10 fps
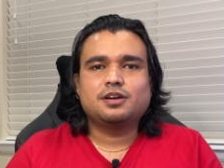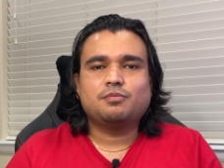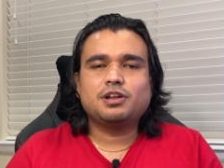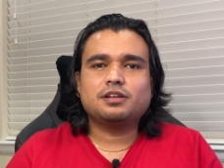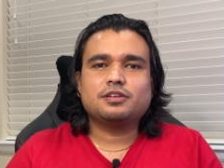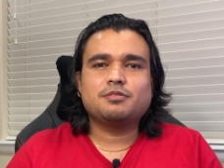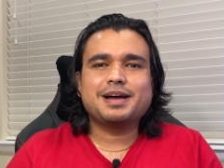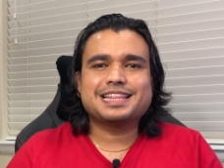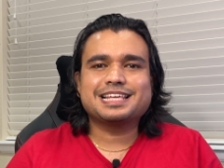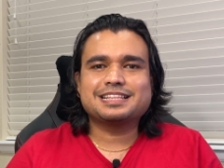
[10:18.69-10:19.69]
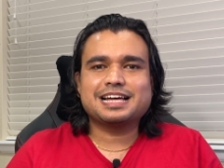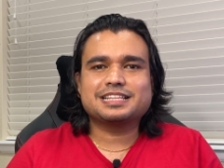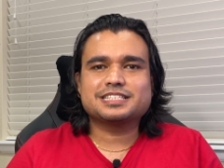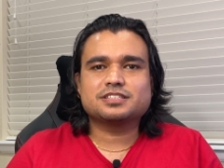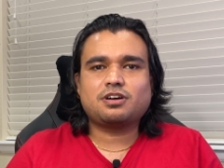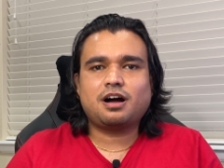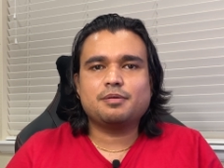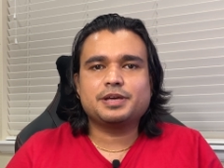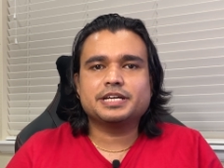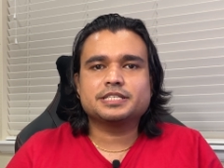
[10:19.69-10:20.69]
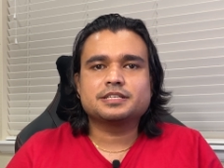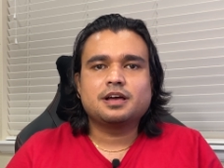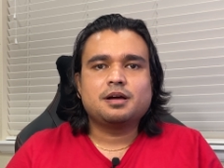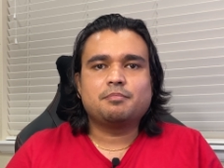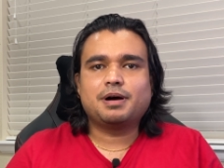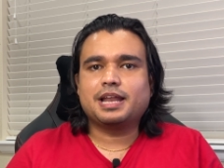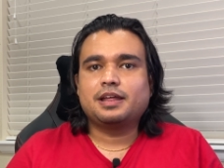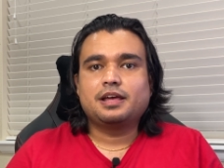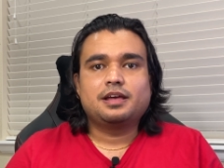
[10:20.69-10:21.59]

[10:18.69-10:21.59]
Well, you might think that this is obvious, but